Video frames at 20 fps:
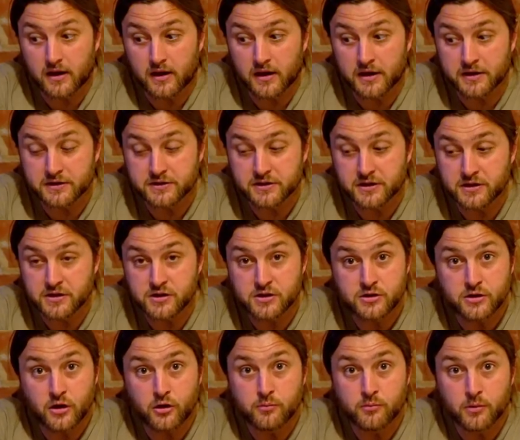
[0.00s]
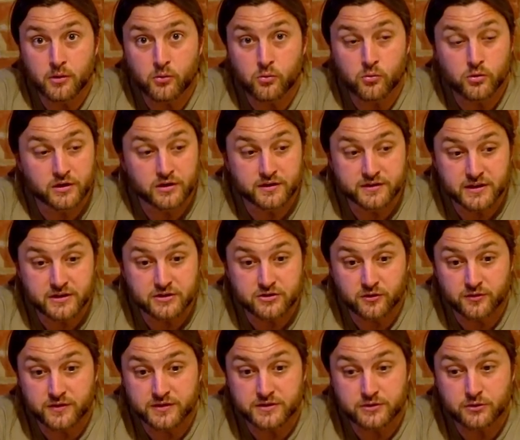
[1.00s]
and done no organisation
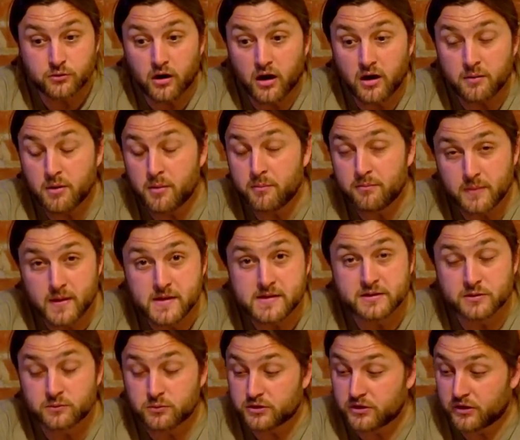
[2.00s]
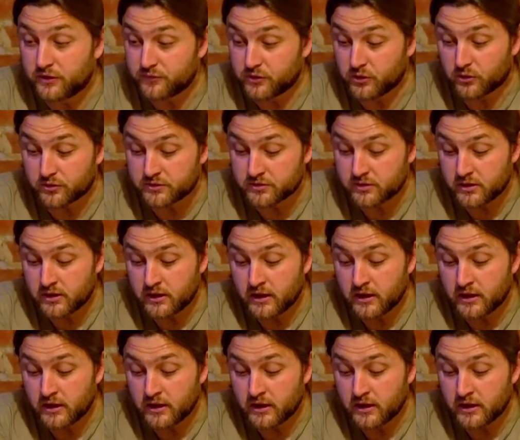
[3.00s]
on this tour, I'm amazed at what I've got.